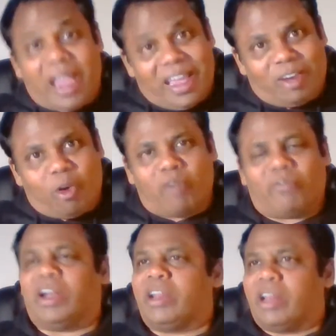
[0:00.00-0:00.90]
and
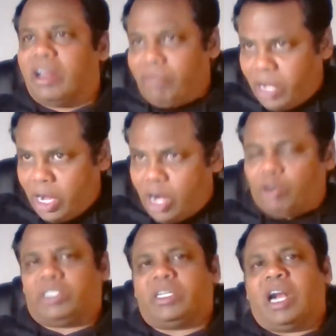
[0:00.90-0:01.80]
confident enough
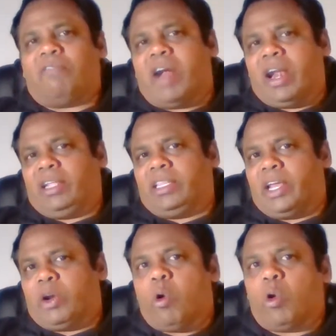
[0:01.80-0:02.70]
to start finding
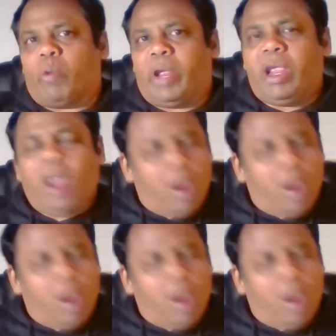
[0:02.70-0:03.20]
their own way